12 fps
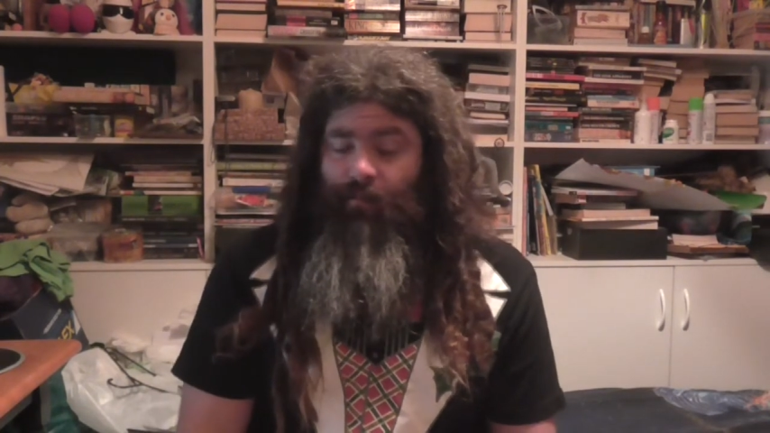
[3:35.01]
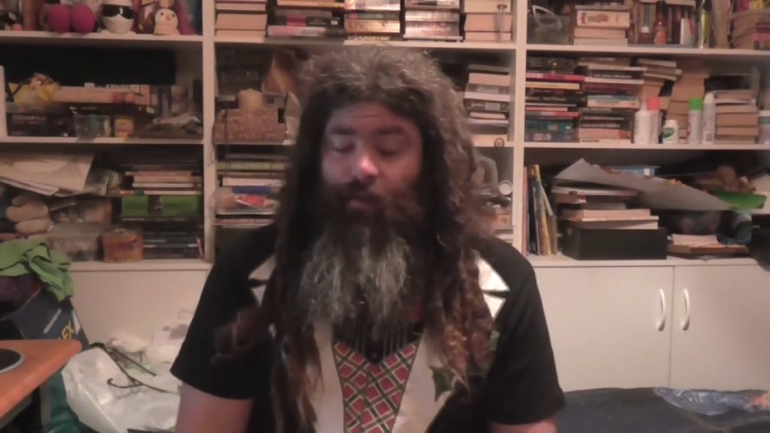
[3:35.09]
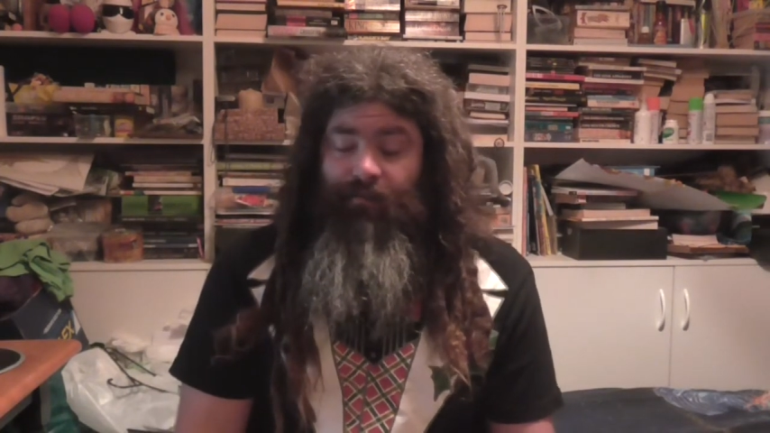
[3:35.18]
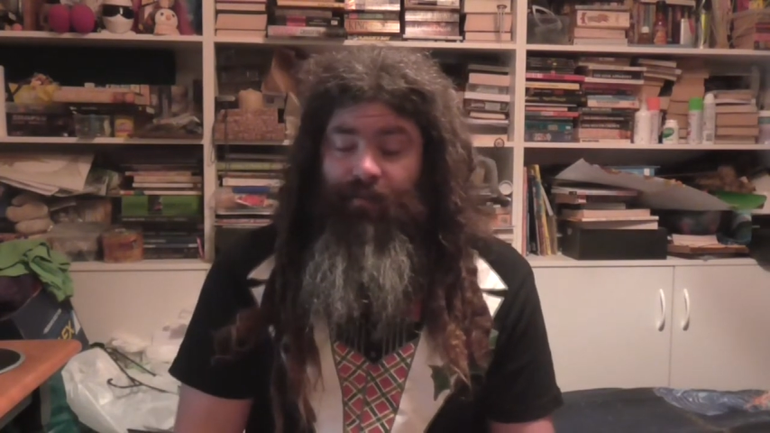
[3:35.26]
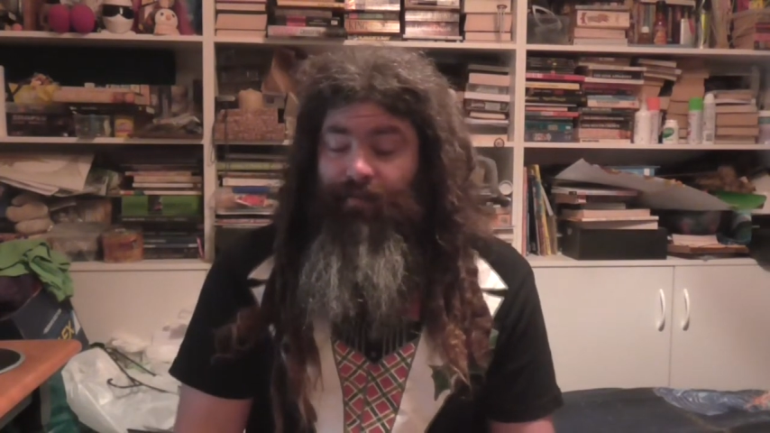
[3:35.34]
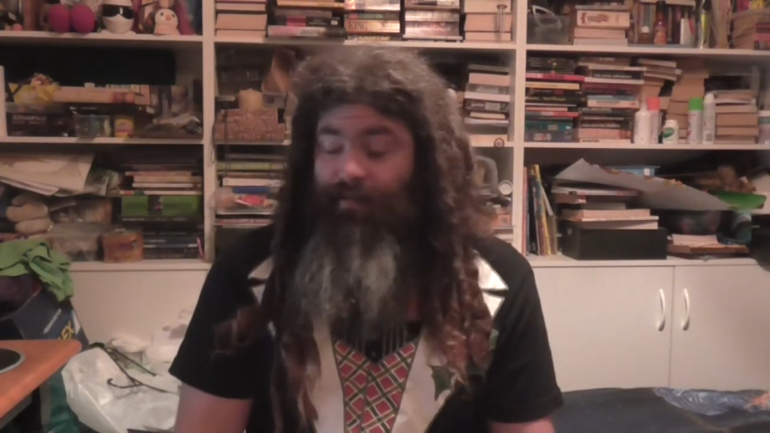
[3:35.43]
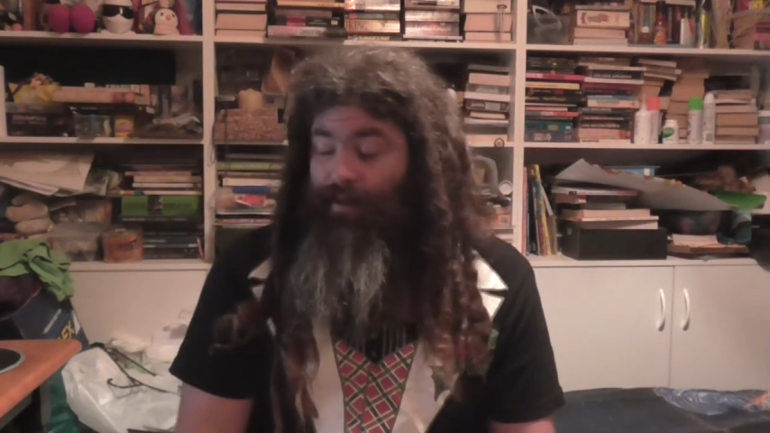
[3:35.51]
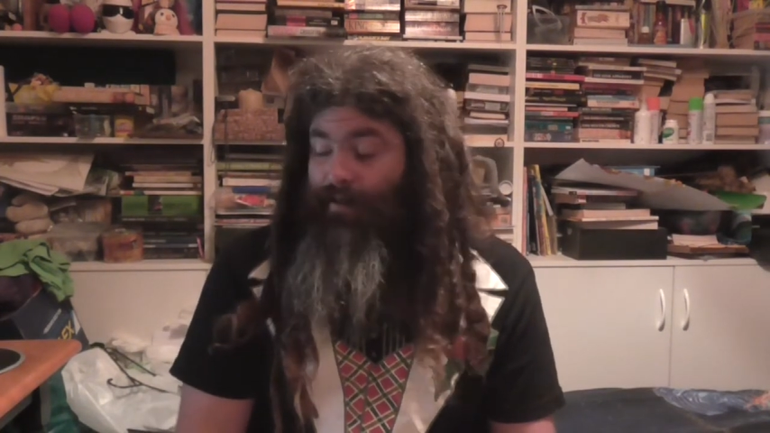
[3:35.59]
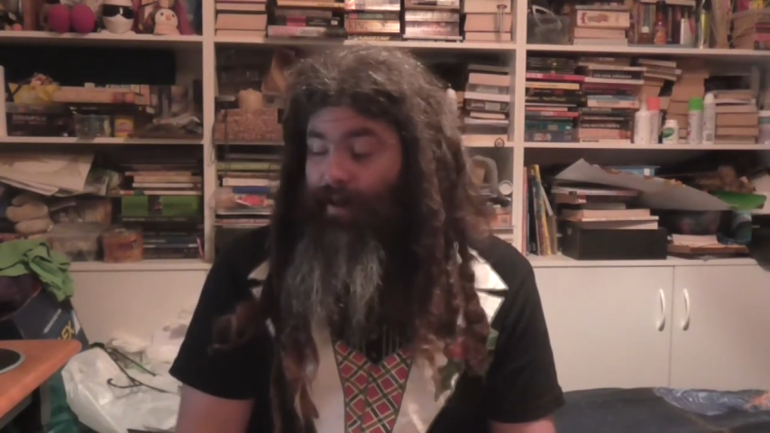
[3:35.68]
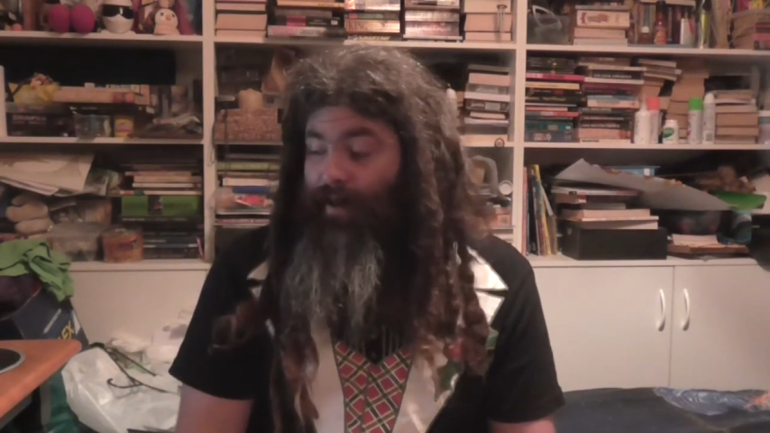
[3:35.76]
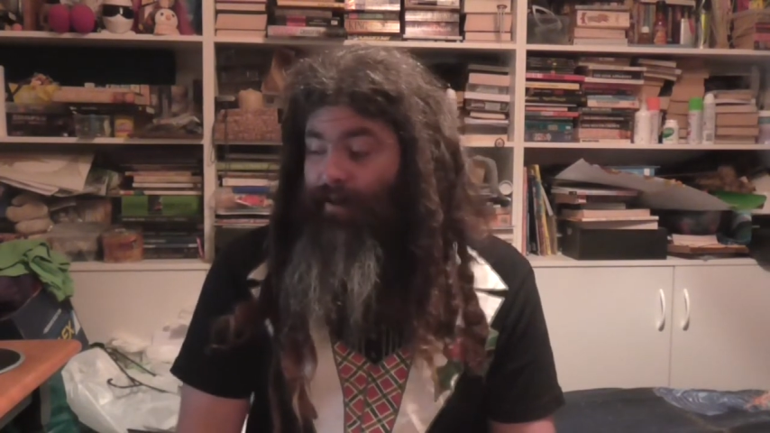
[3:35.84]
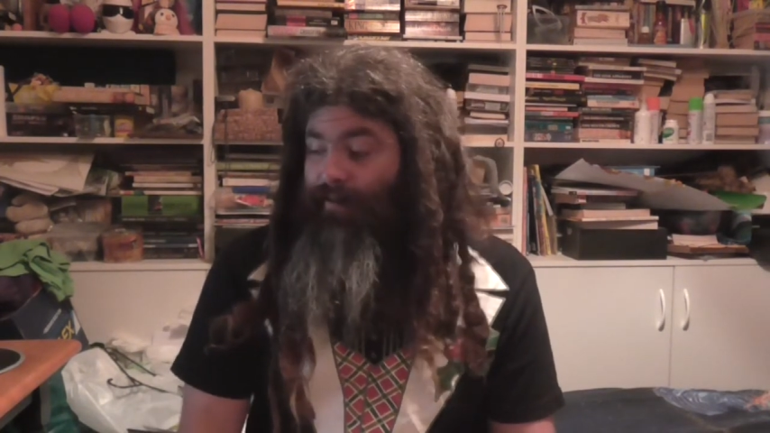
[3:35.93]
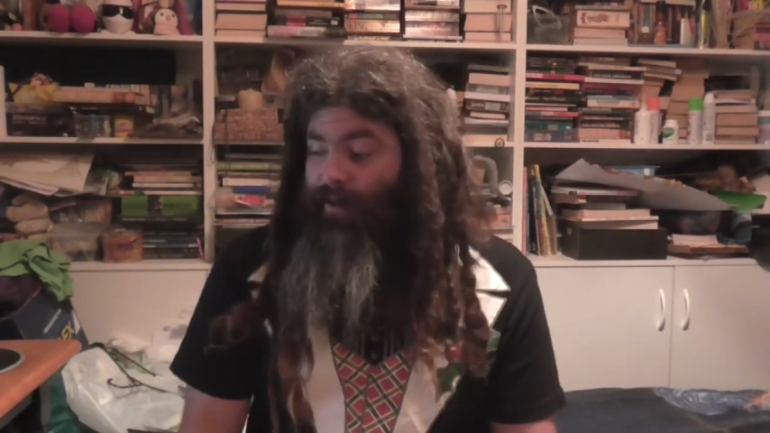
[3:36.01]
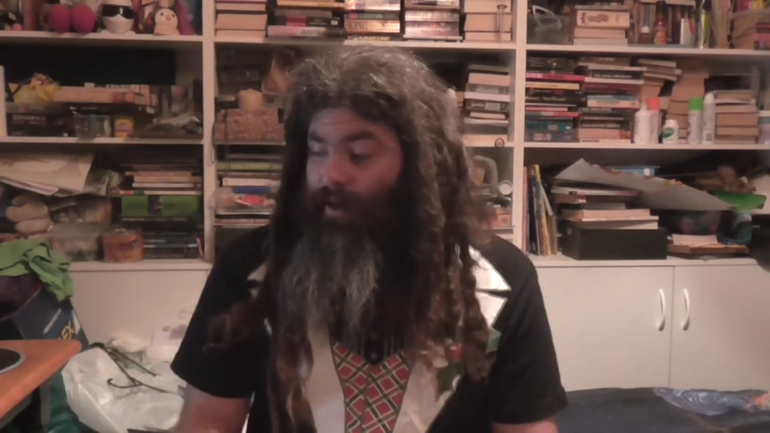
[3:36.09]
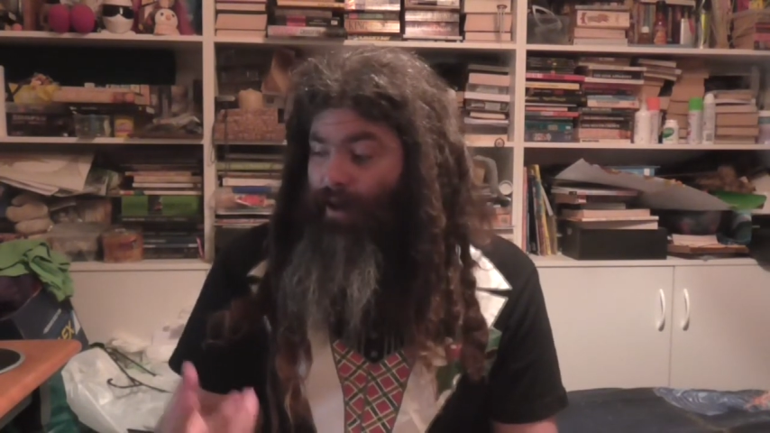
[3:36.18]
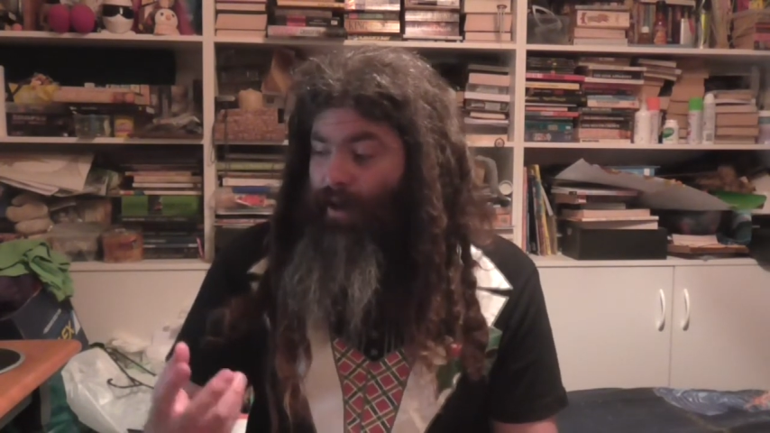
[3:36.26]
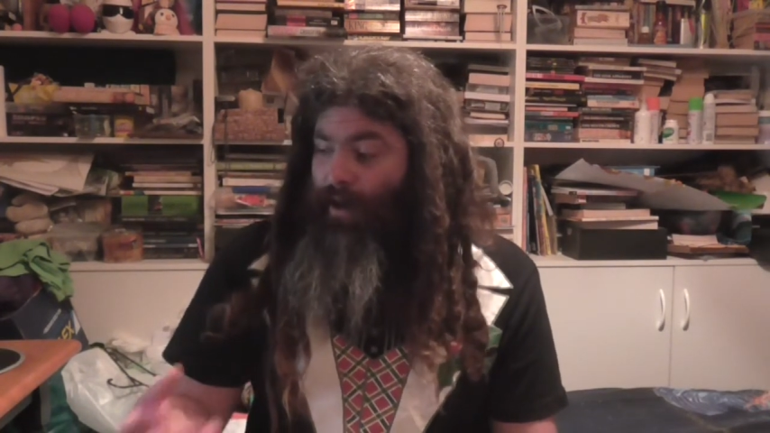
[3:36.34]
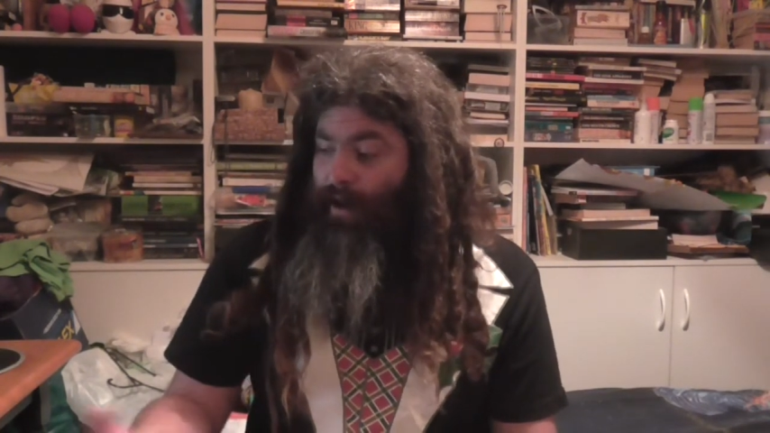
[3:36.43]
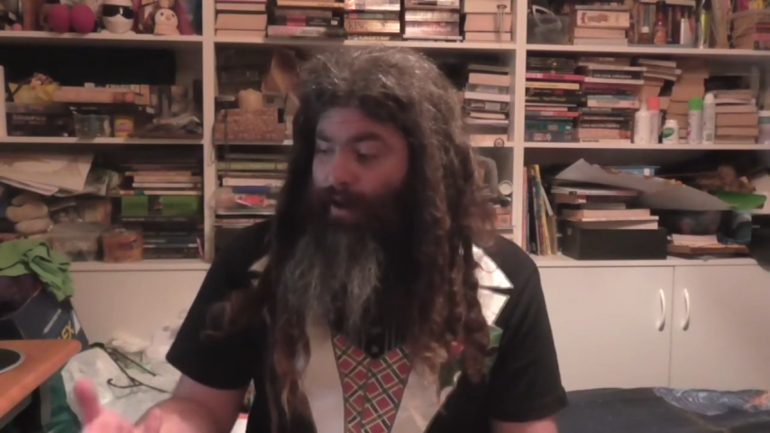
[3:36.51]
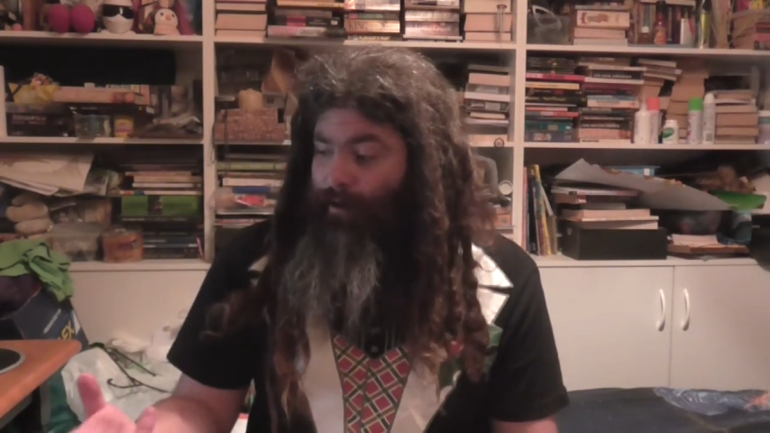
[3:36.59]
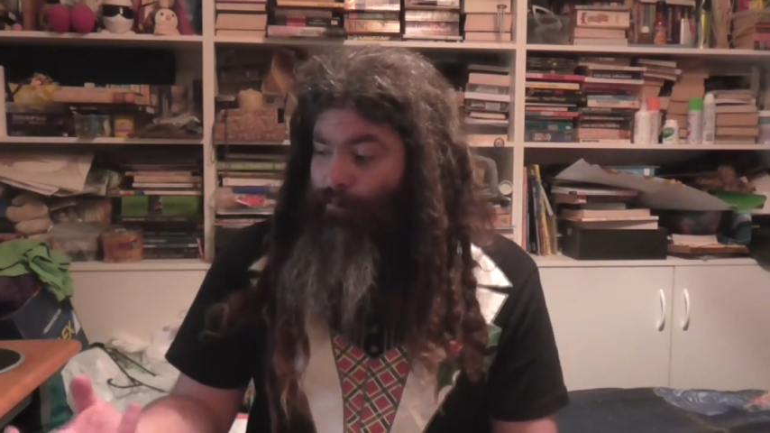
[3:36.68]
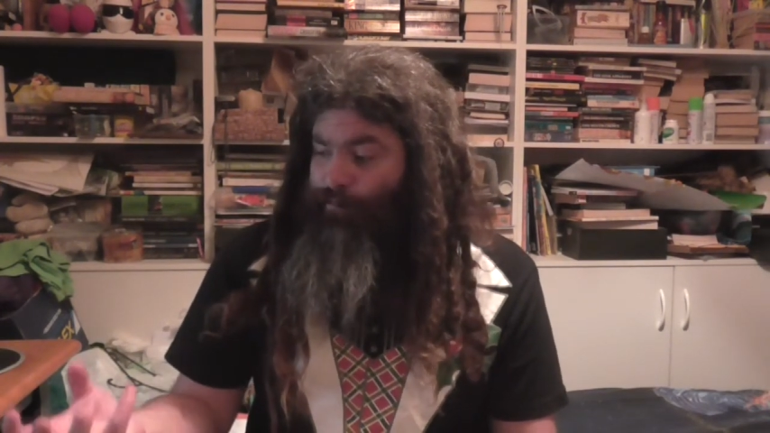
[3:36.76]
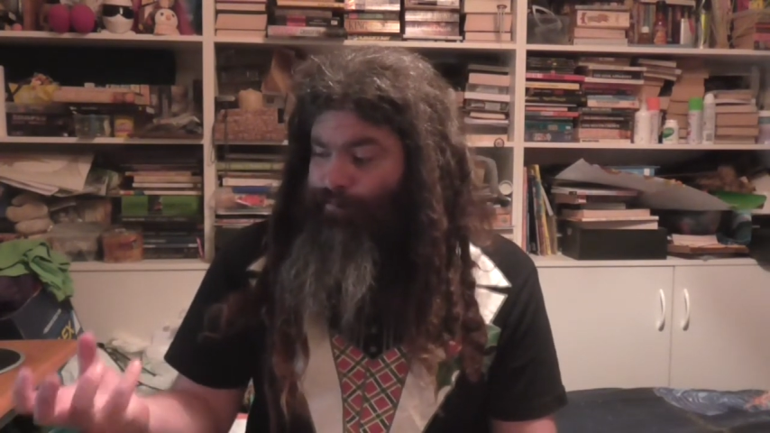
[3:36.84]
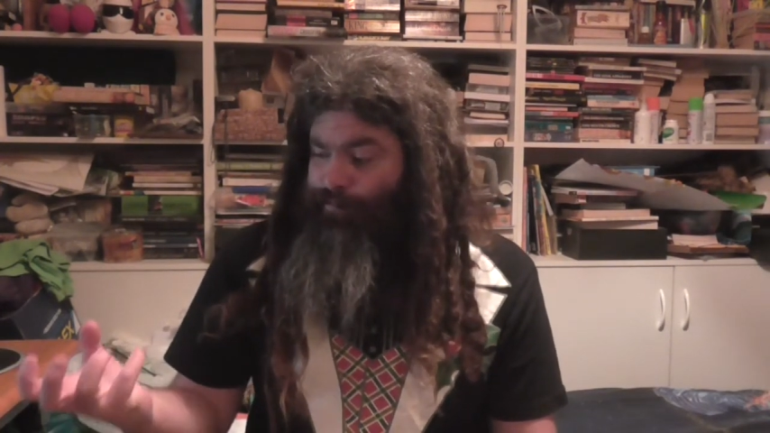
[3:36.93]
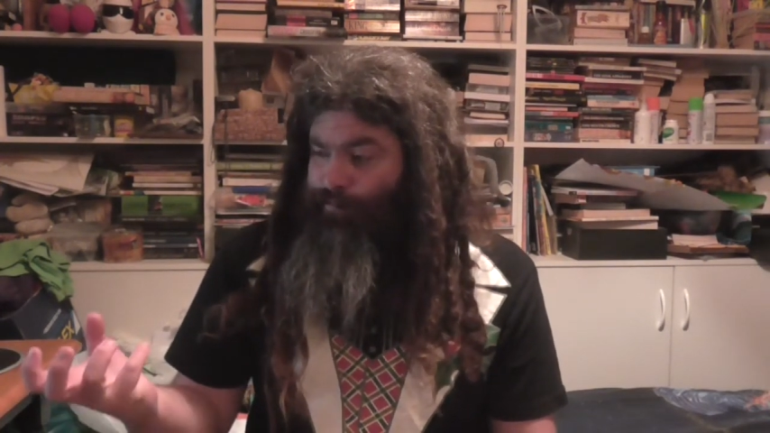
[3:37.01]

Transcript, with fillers: what, 15 days, um,